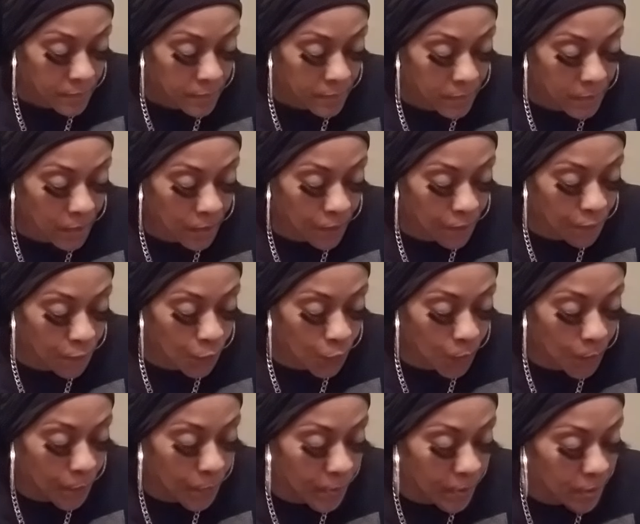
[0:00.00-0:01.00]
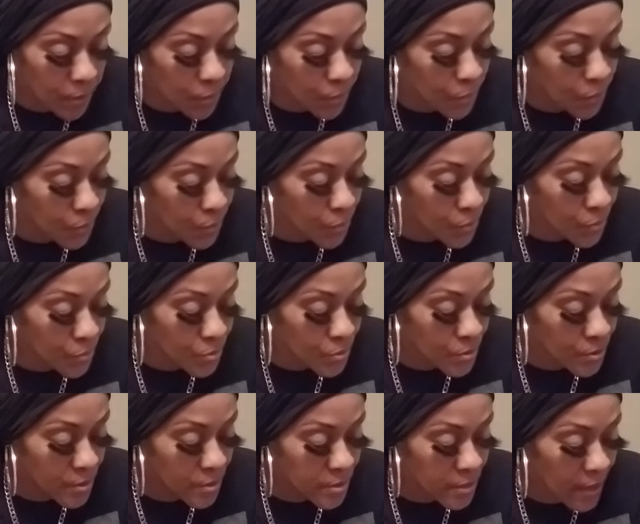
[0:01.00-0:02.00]
Yeah, the four pentacles,
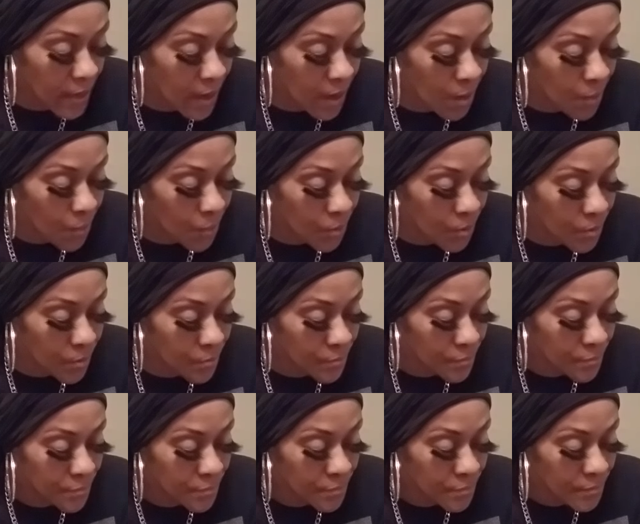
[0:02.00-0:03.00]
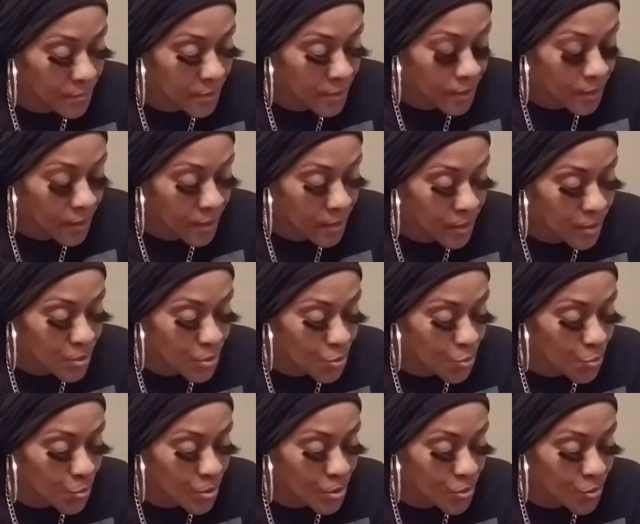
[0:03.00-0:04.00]
the tower, the
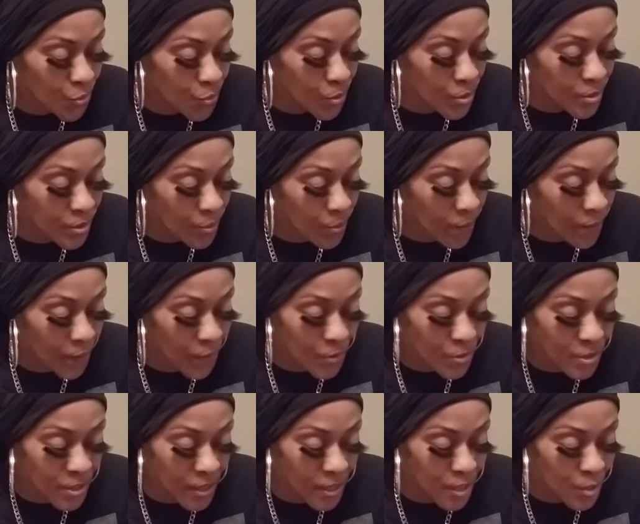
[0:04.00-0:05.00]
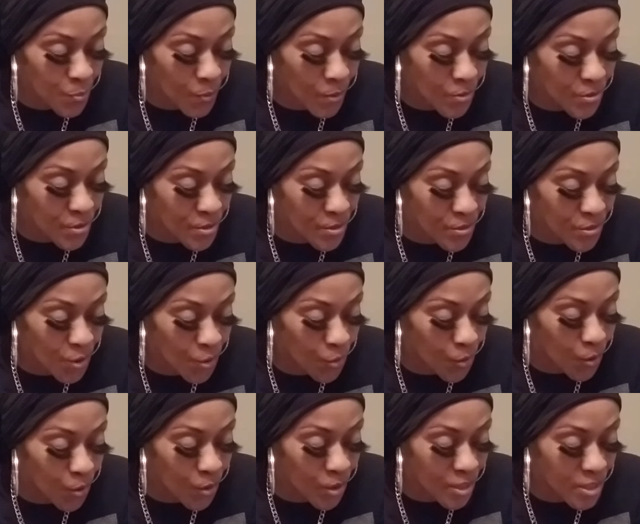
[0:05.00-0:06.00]
two of swords in reverse. Yeah, this person is no
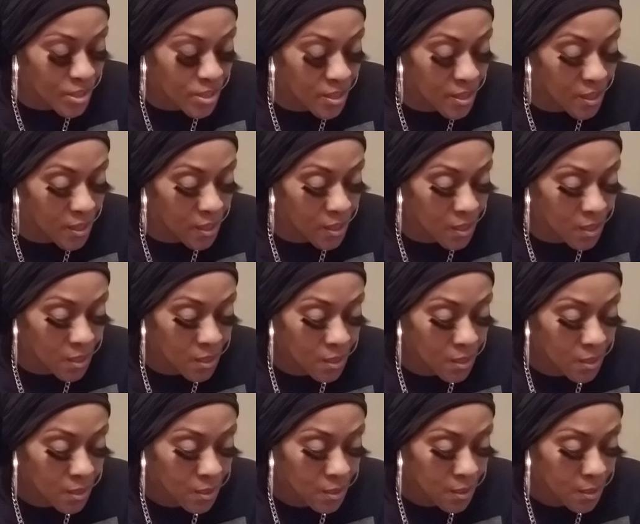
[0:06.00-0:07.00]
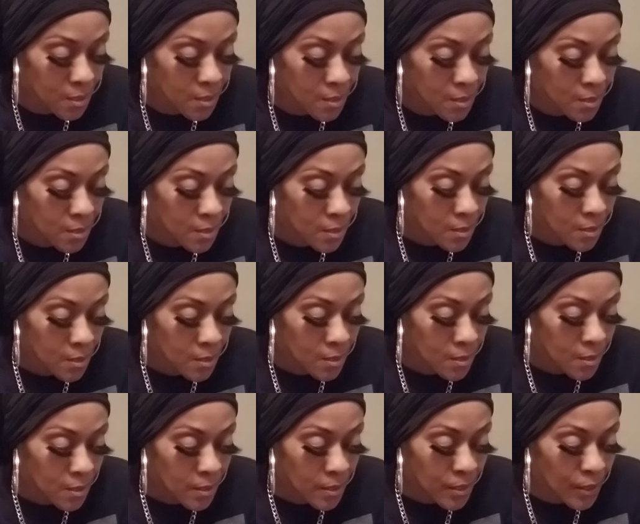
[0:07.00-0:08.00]
longer stuck.
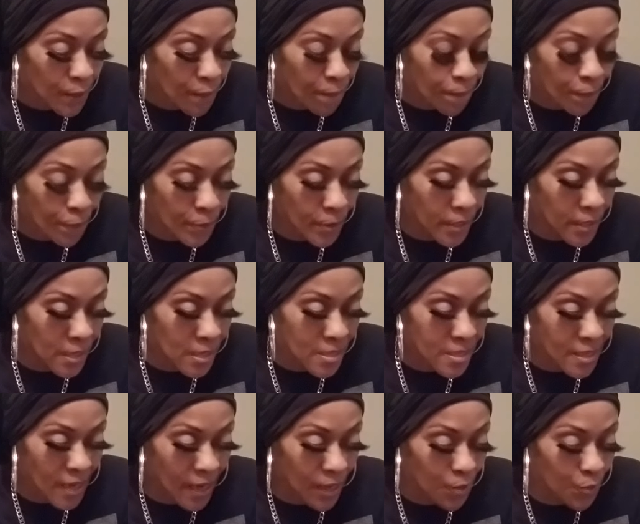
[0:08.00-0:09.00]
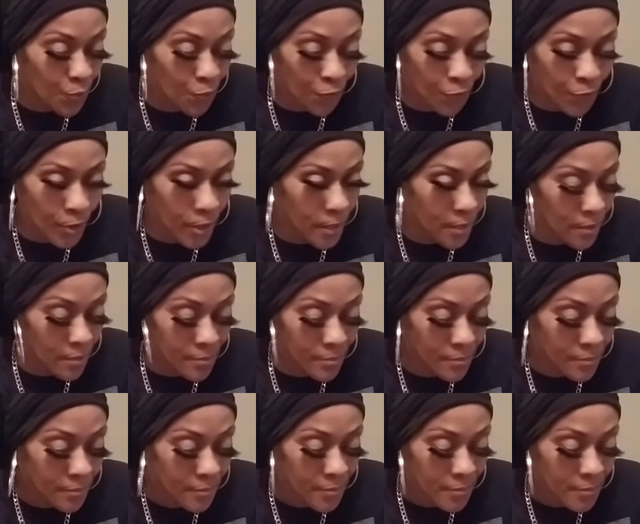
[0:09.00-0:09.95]
They're free. It's like you freedom.